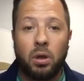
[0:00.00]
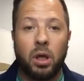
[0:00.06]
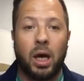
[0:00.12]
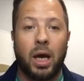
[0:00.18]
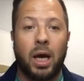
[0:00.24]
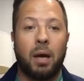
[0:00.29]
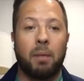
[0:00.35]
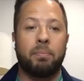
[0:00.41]

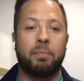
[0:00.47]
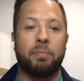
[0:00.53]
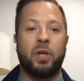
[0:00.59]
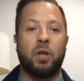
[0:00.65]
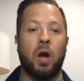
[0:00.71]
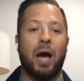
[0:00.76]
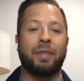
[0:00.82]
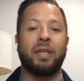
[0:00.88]
Um,
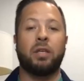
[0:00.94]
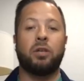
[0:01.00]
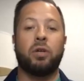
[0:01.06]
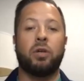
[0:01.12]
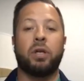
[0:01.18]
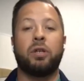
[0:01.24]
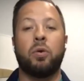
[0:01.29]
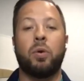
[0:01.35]
you know, I think
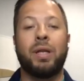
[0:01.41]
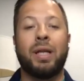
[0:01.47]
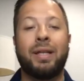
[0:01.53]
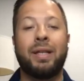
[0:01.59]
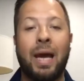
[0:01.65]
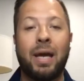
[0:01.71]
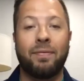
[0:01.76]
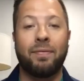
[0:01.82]
you could do it in a
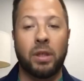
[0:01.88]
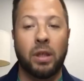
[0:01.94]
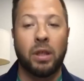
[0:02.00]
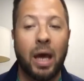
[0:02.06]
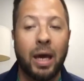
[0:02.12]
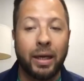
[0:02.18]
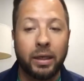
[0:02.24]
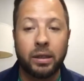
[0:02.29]
day if you
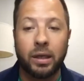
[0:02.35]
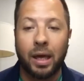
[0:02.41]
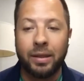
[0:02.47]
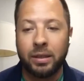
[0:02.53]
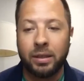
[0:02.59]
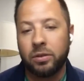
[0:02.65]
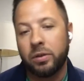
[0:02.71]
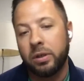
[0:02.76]
like.
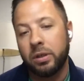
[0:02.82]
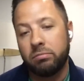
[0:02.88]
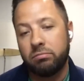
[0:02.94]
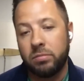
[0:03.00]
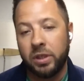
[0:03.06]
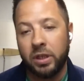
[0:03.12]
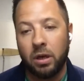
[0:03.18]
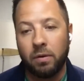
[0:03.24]
I think you could,
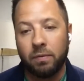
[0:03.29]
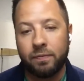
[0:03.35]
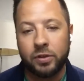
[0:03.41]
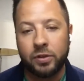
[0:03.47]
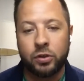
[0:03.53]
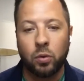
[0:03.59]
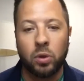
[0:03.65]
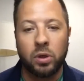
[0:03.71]
you know,
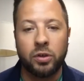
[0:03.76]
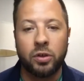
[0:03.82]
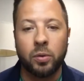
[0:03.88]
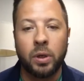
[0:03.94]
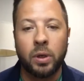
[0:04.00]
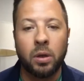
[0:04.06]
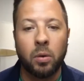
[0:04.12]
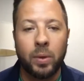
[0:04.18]
for sure
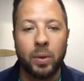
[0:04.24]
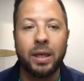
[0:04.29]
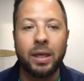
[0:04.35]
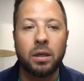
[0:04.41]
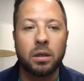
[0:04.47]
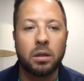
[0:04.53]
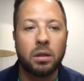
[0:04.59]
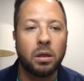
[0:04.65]
do it in a
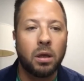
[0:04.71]
week.